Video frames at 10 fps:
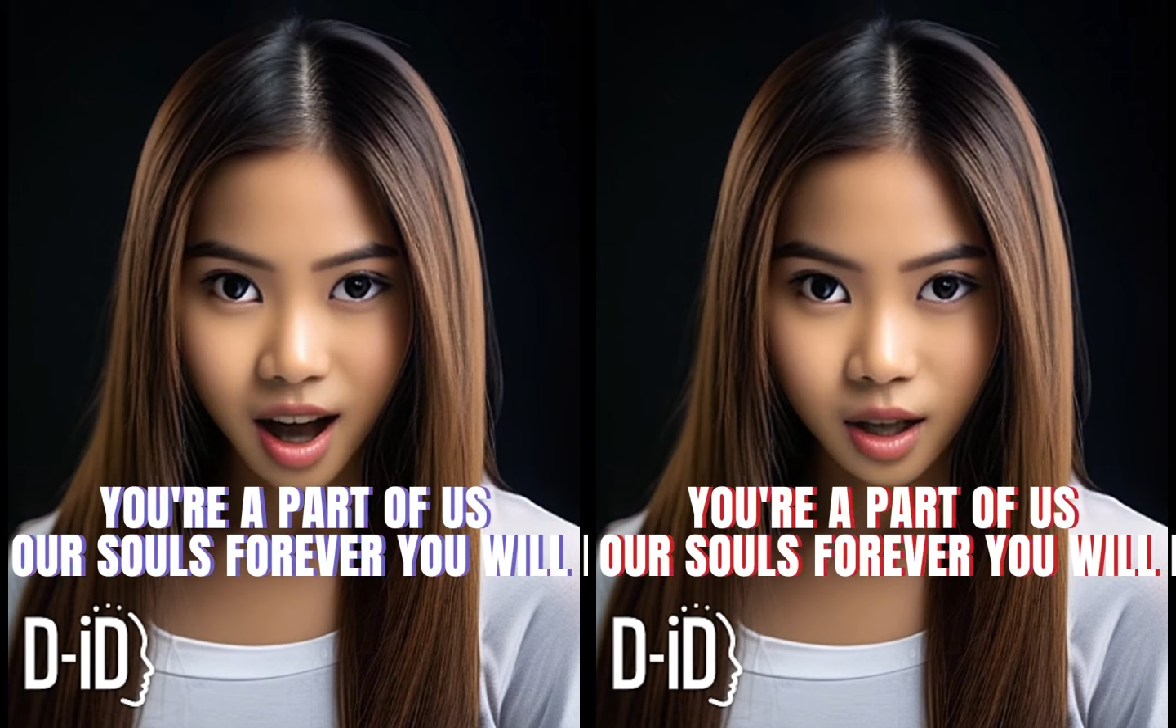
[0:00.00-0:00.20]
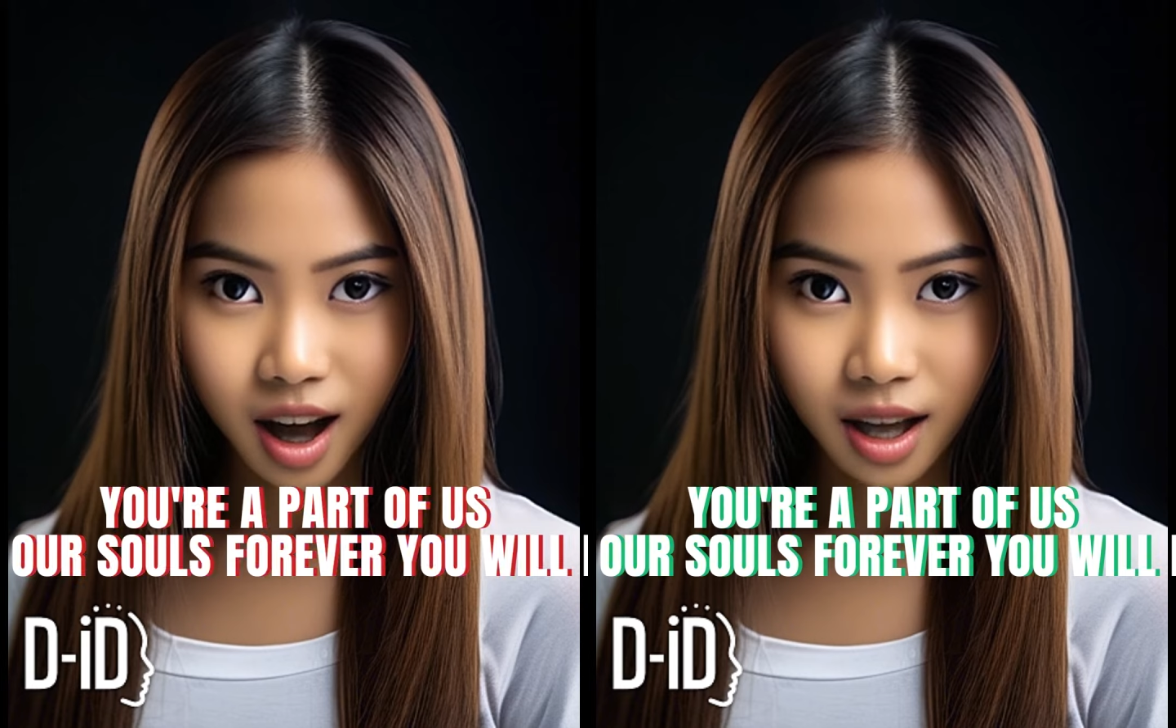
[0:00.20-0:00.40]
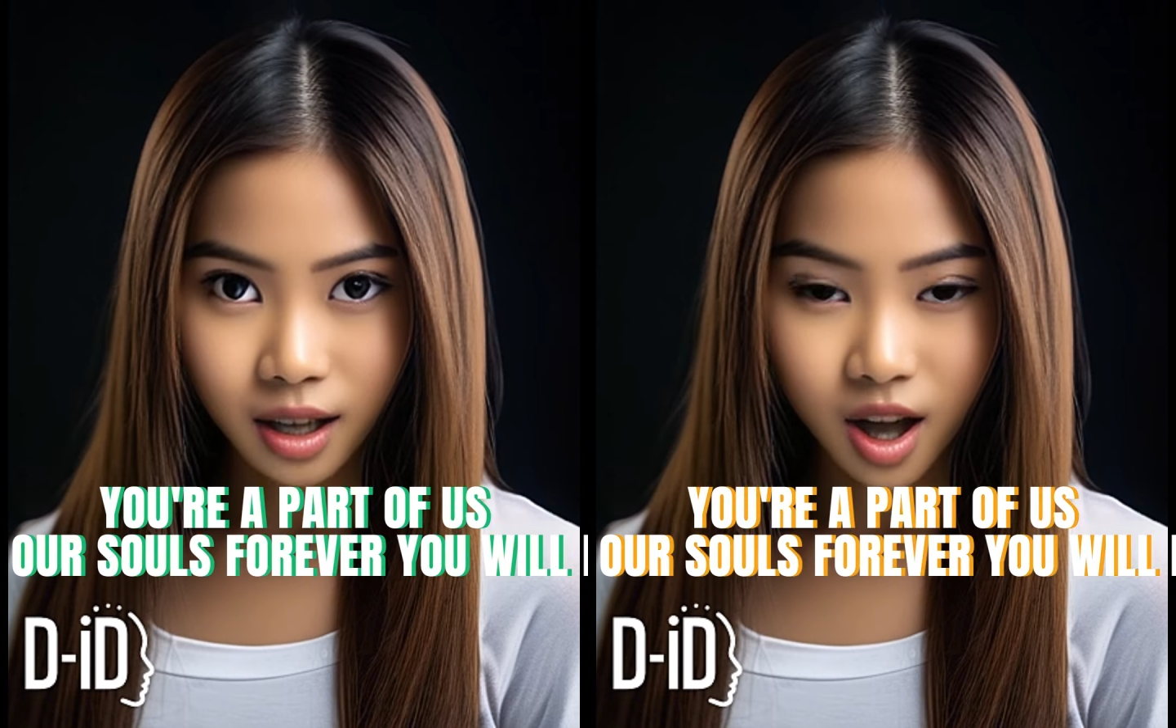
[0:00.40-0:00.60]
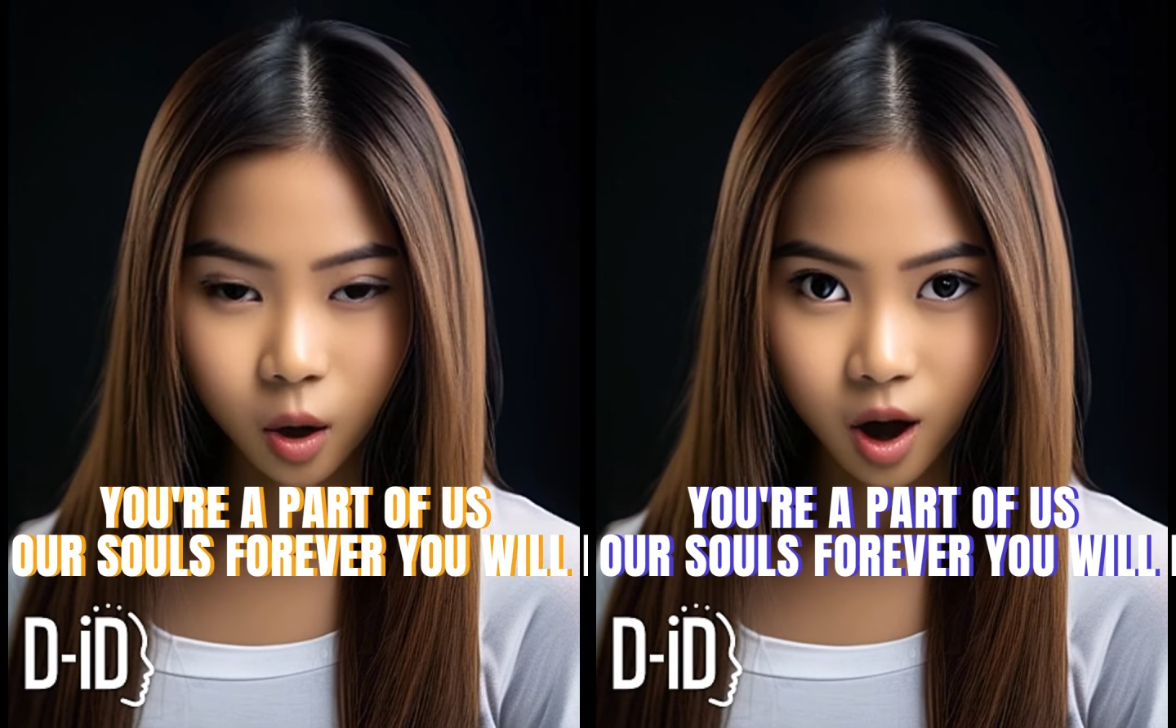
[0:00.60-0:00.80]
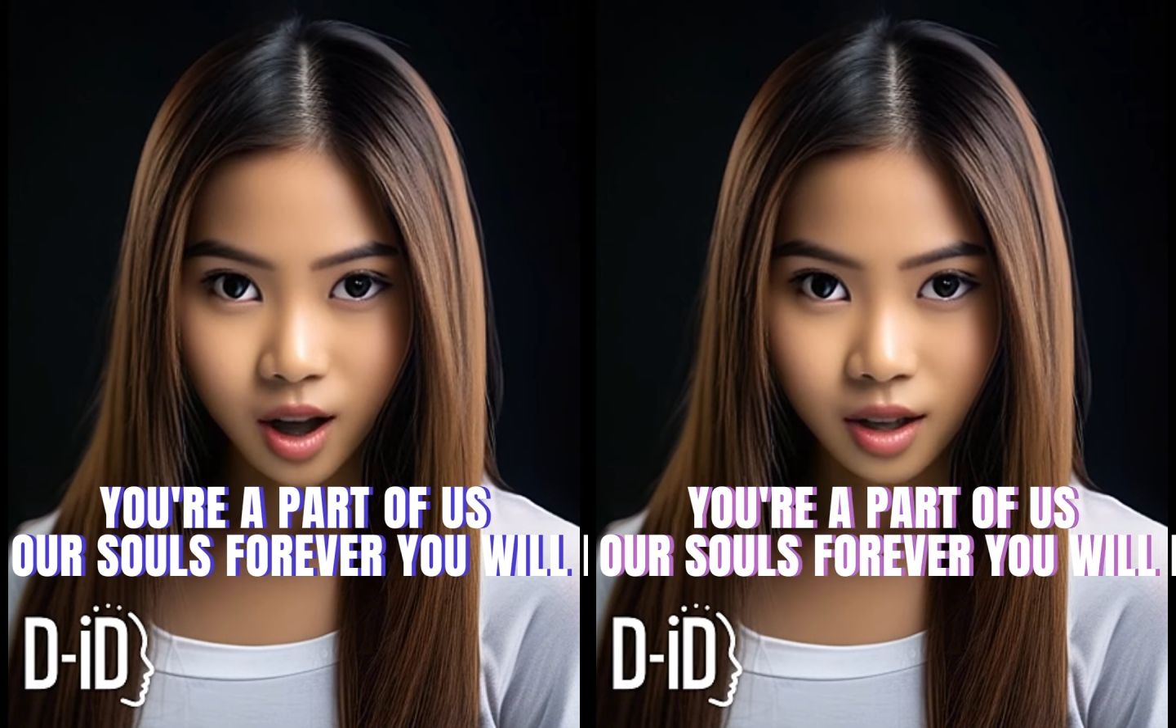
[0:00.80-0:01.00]
nothing in this
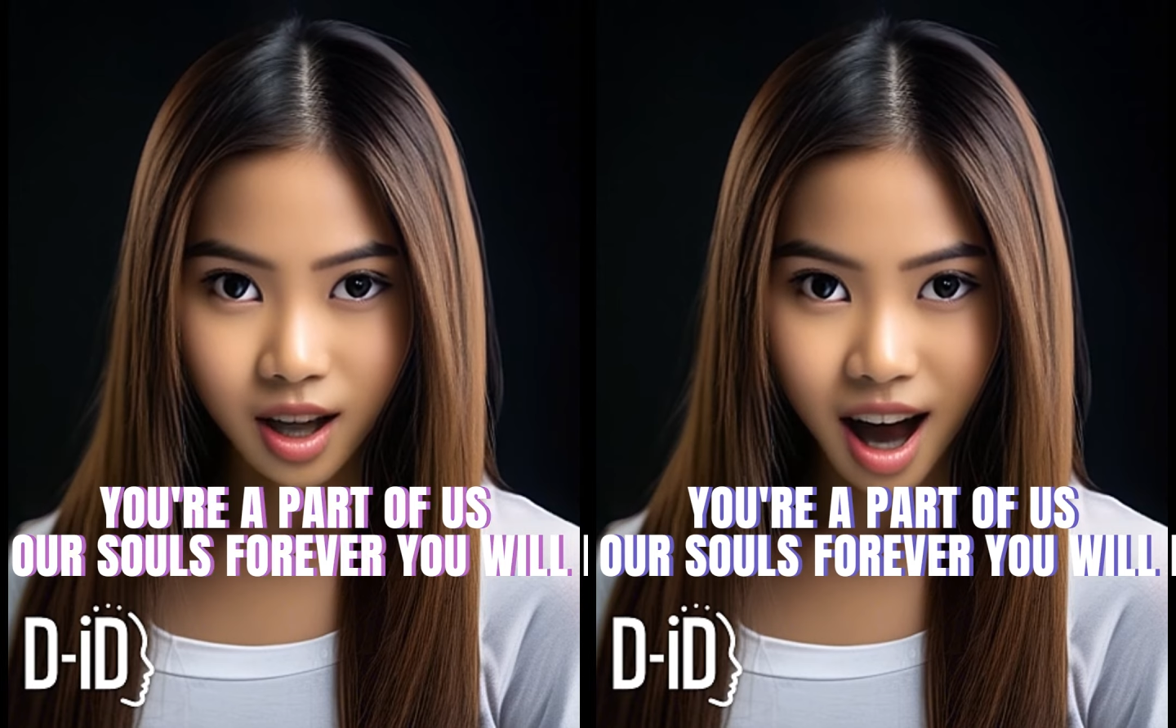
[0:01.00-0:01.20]
world